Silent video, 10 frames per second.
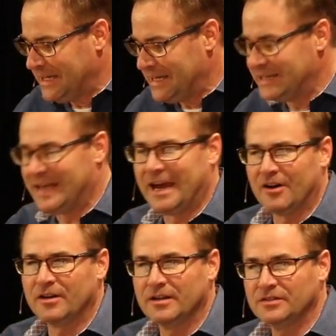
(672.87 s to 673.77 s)
in
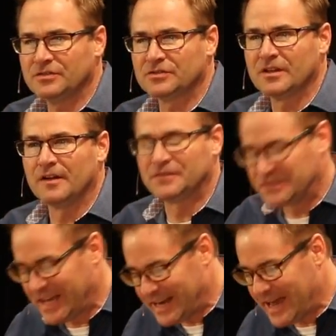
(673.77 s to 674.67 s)
areas of
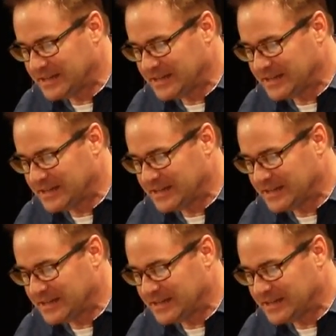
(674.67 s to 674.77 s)
set